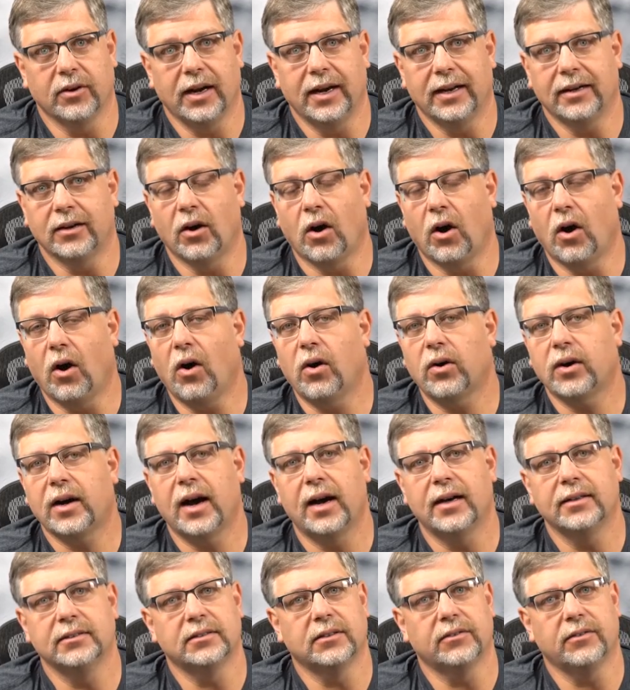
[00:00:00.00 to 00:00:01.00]
and all
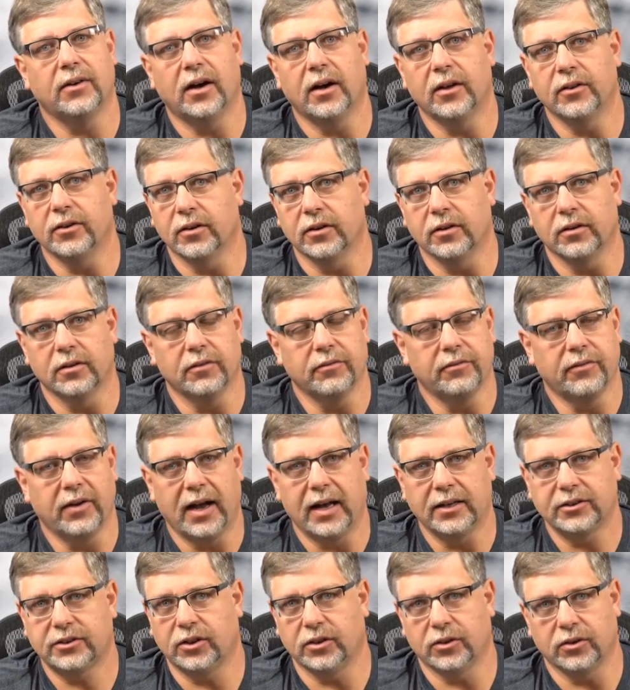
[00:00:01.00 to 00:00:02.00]
kinds of other
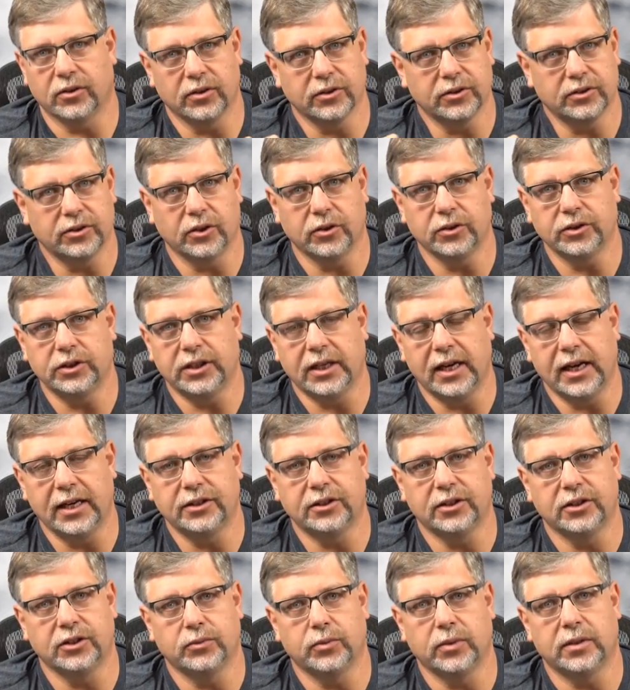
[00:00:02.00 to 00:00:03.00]
vascular
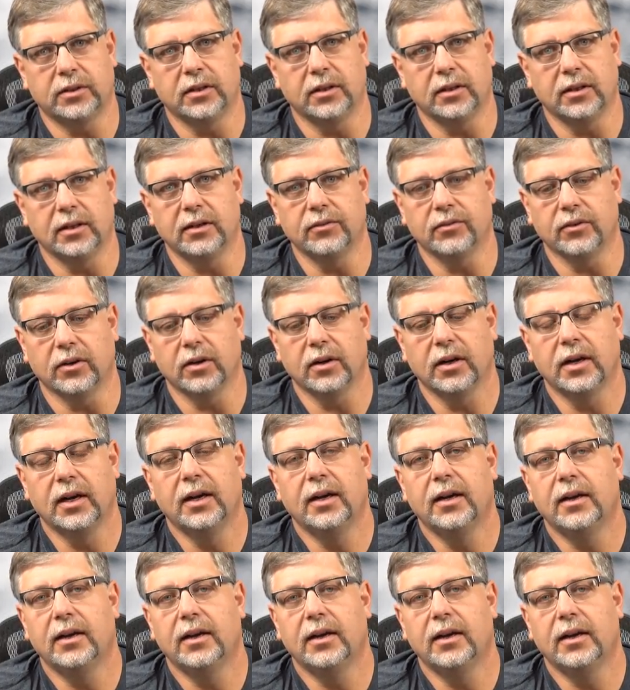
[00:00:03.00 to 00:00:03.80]
associations with the liver,